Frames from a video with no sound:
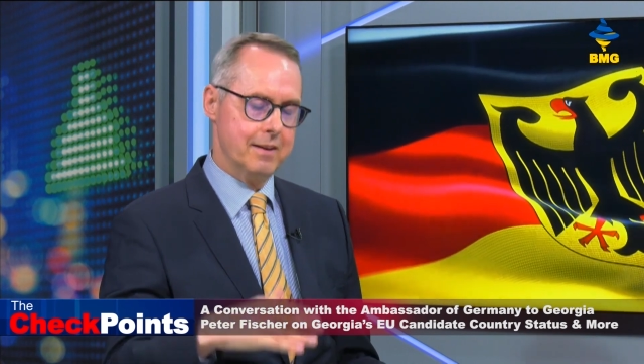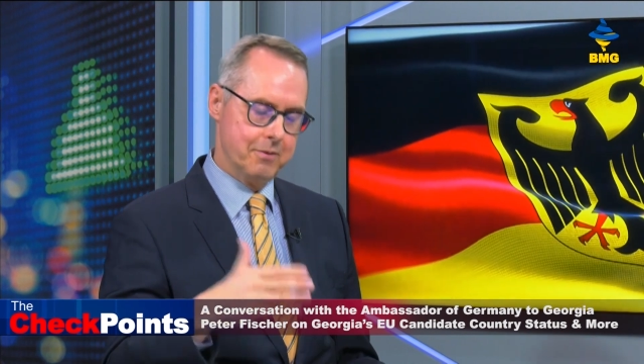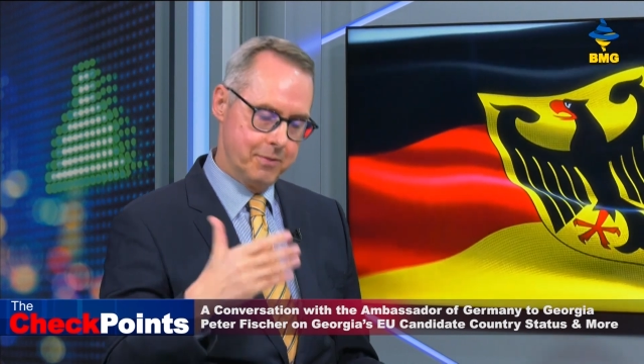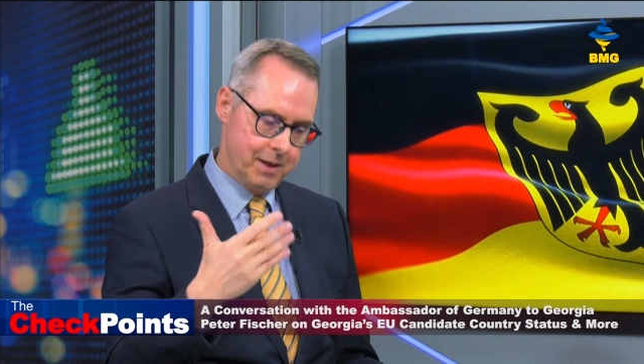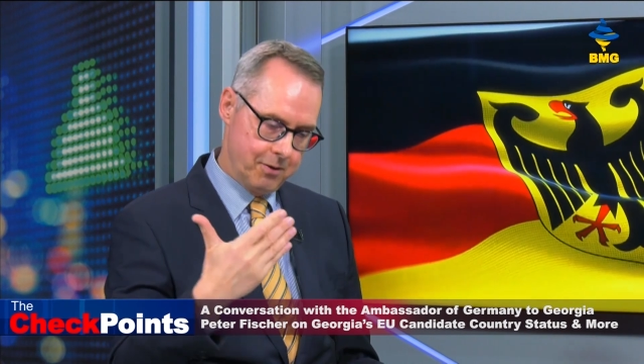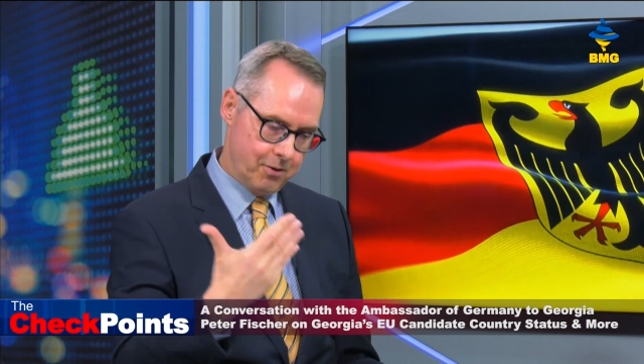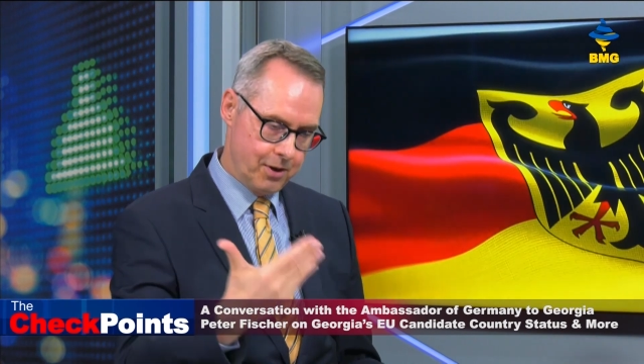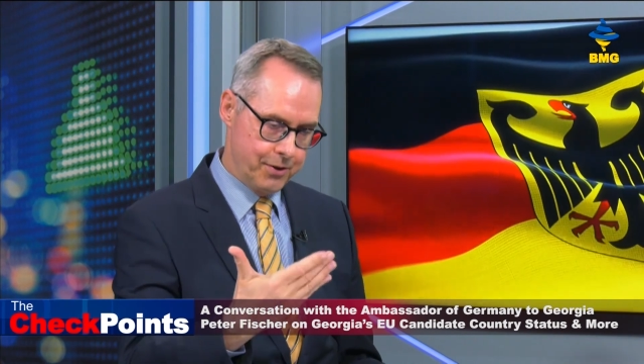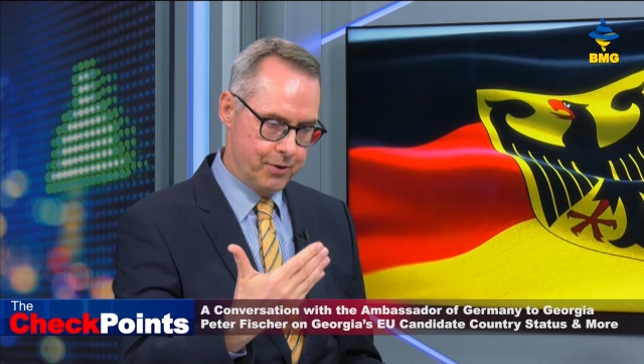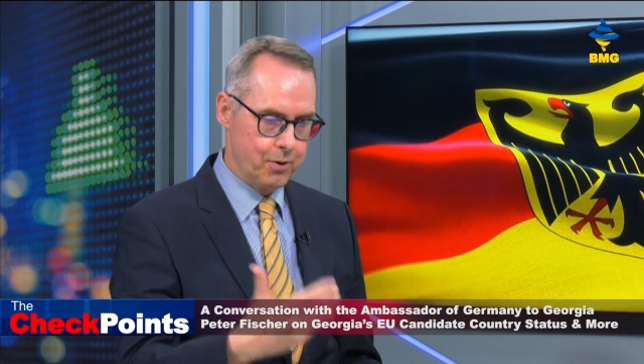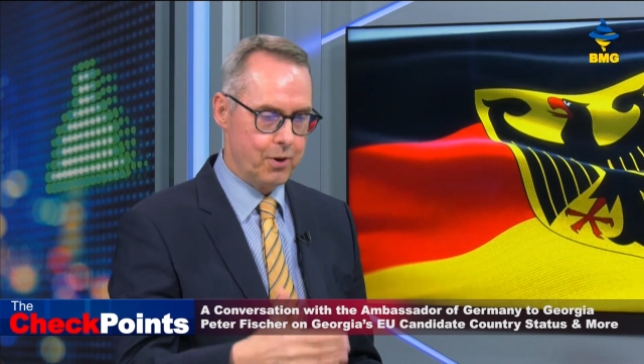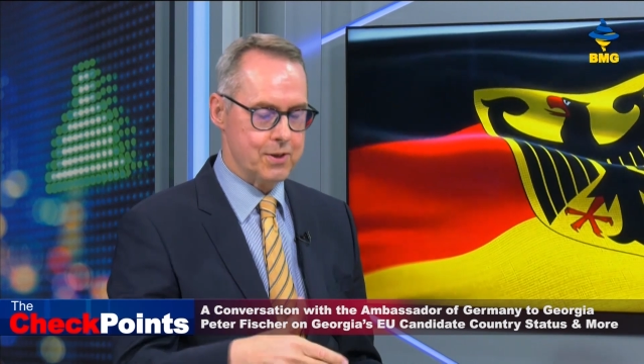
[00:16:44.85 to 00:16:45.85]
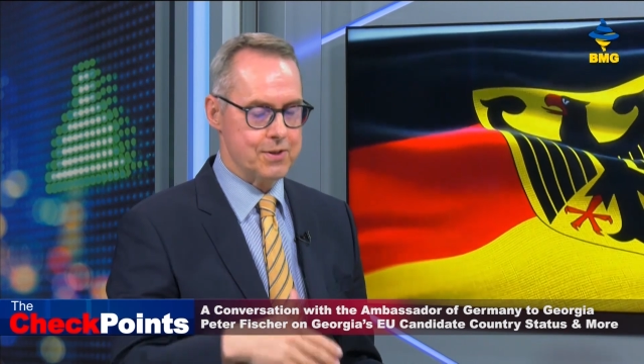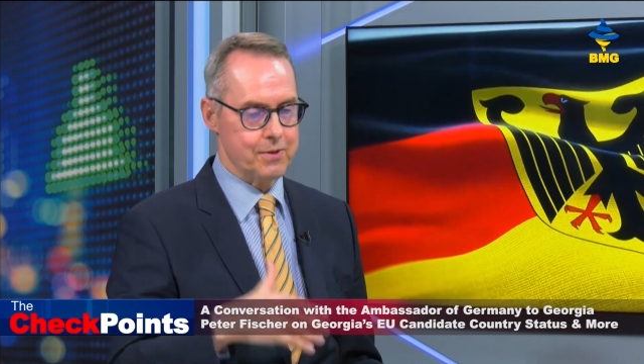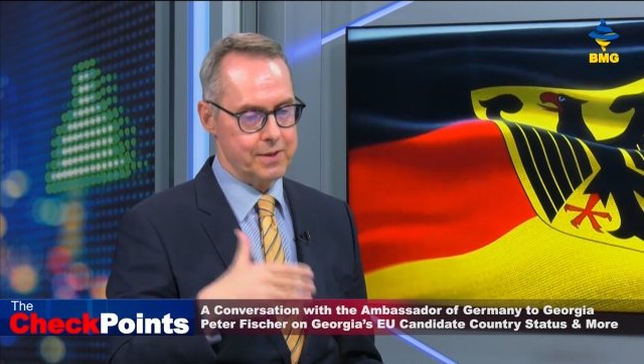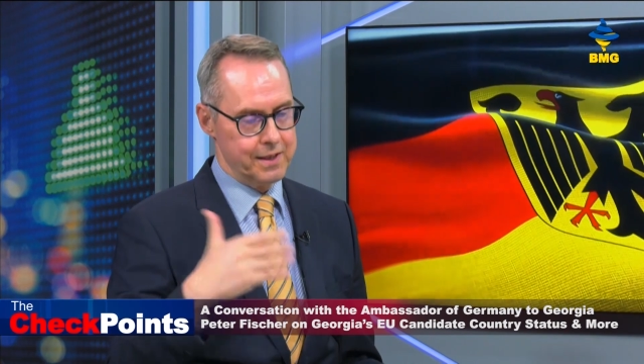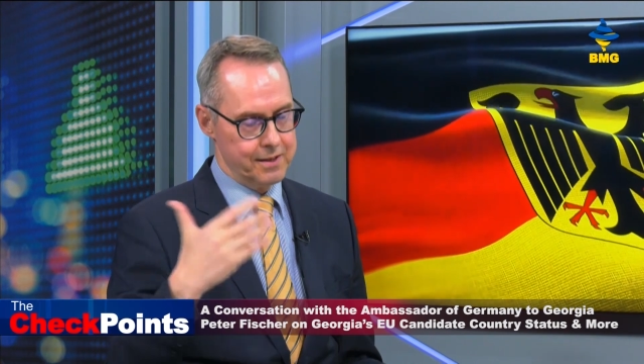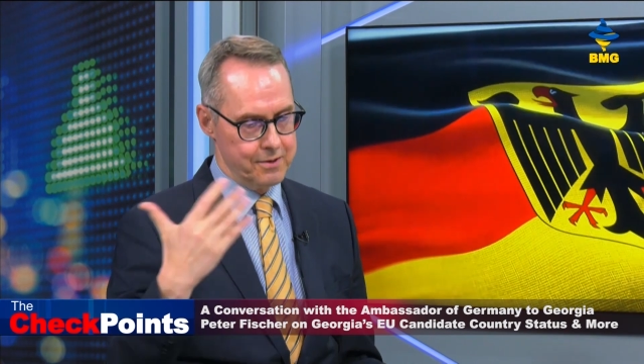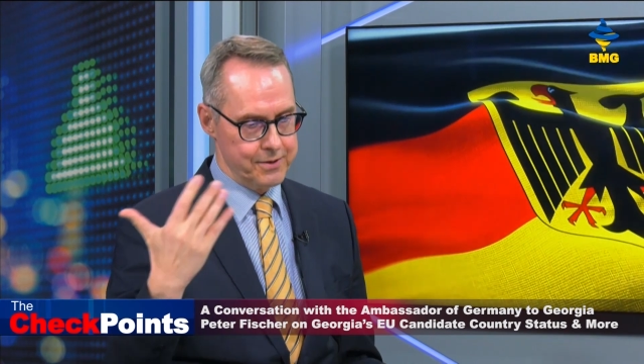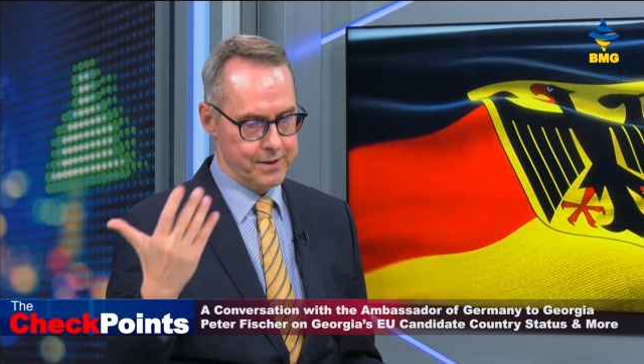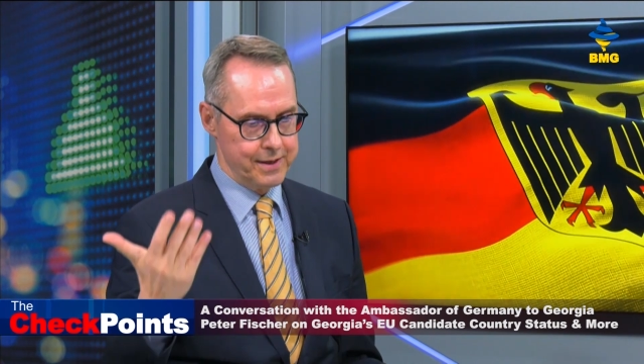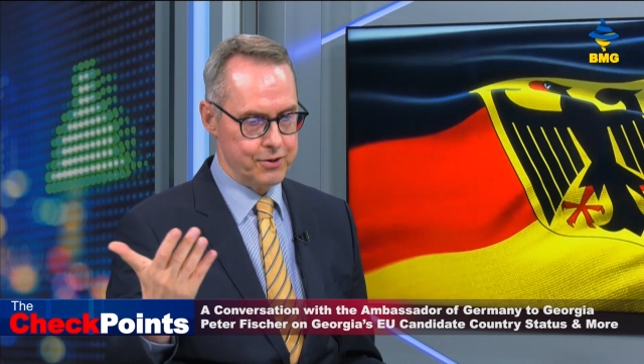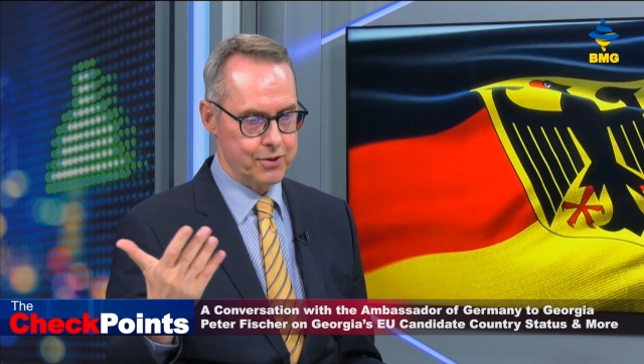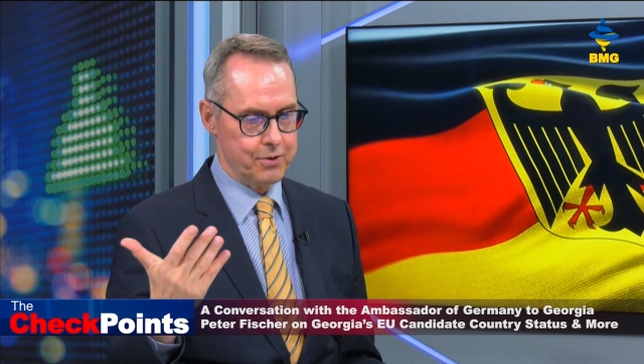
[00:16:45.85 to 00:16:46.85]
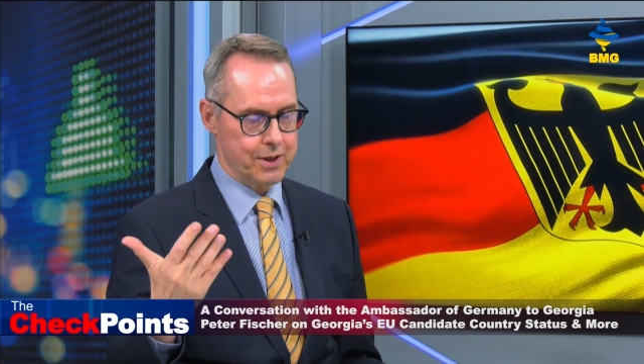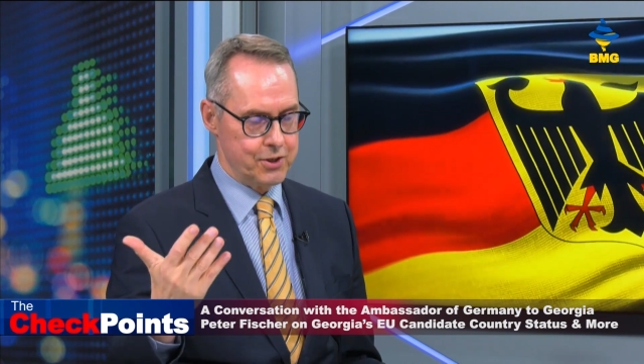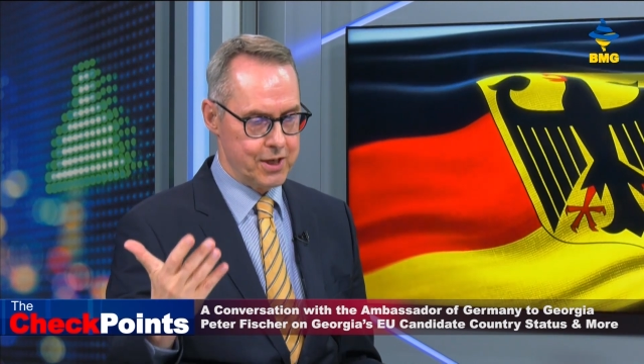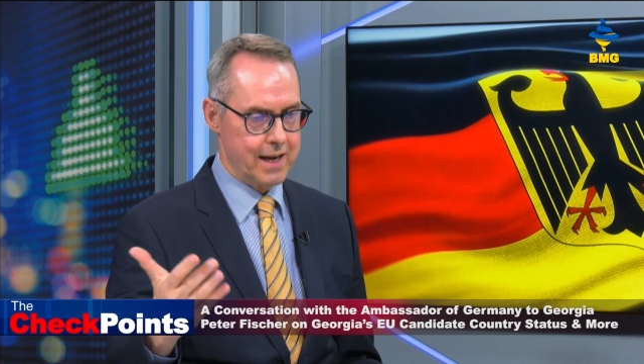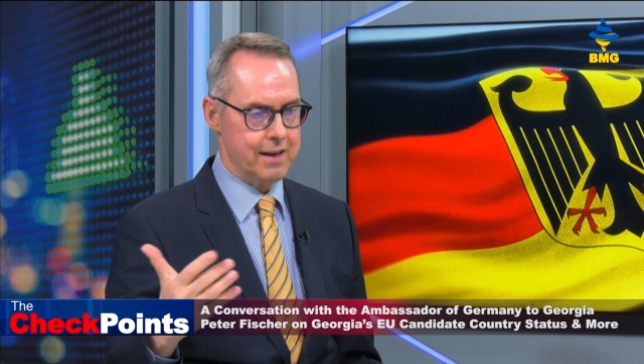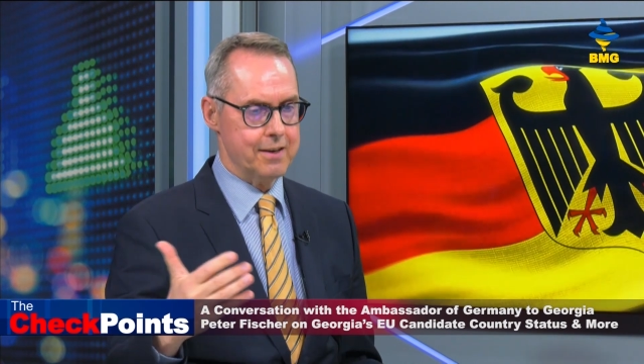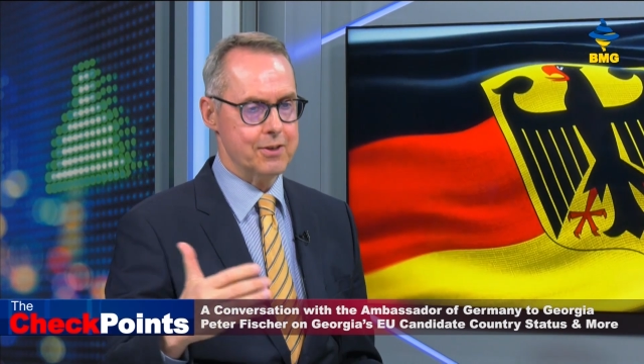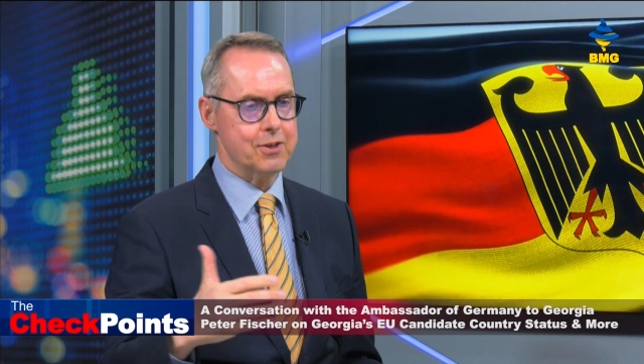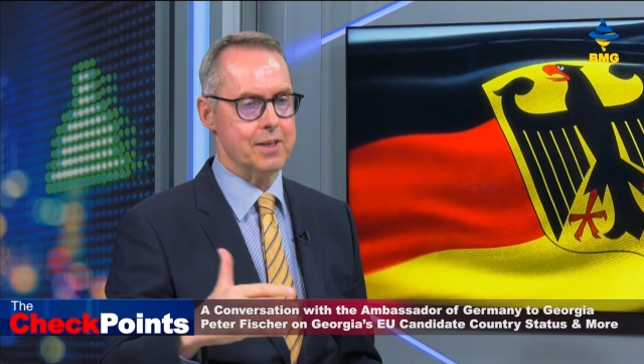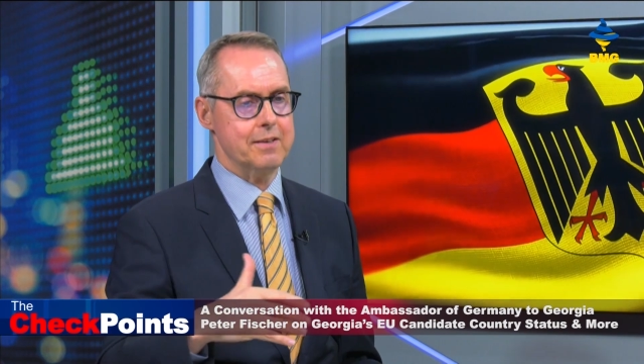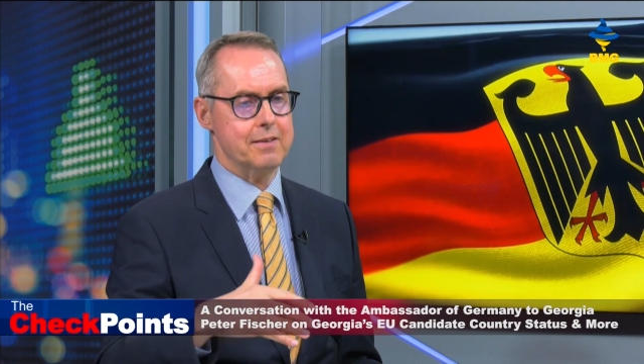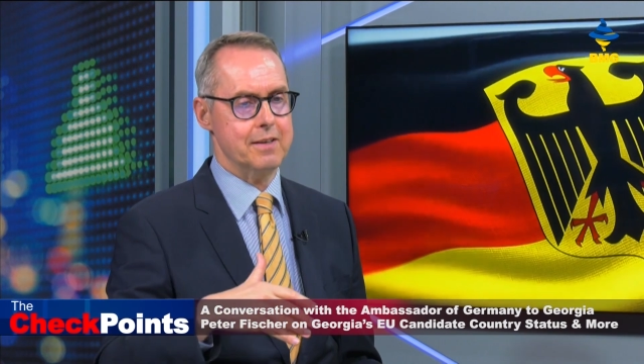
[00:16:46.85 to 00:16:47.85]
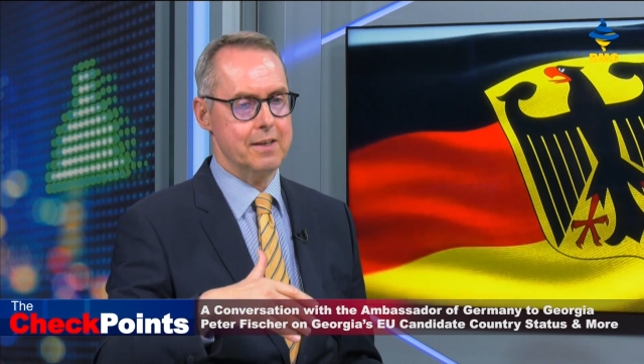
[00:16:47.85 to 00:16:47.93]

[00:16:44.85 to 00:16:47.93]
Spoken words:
We all know also that there's an issue, a challenge, that